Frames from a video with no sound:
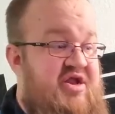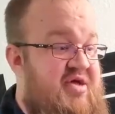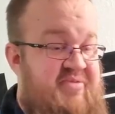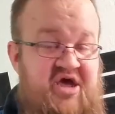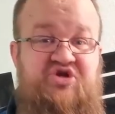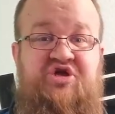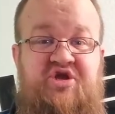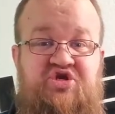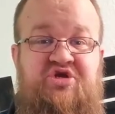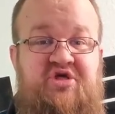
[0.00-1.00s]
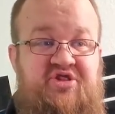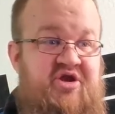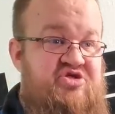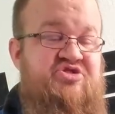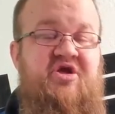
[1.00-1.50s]
I'm not changing it. The
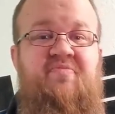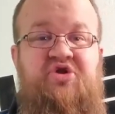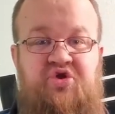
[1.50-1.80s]
next thing I'm gonna